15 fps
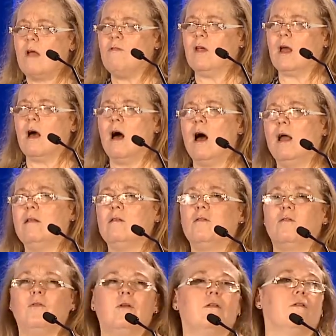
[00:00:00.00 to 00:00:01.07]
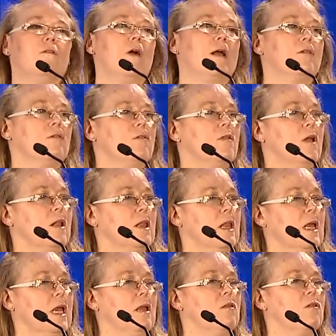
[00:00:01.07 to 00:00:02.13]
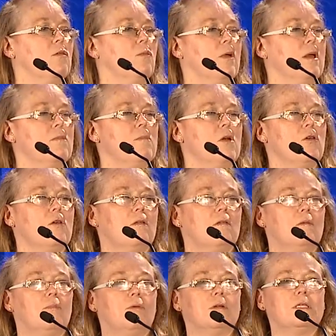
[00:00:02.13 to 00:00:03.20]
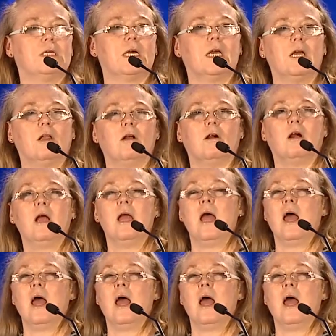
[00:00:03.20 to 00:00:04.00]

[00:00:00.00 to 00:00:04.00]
The kinds of risk factors that lead to readmissions in particular.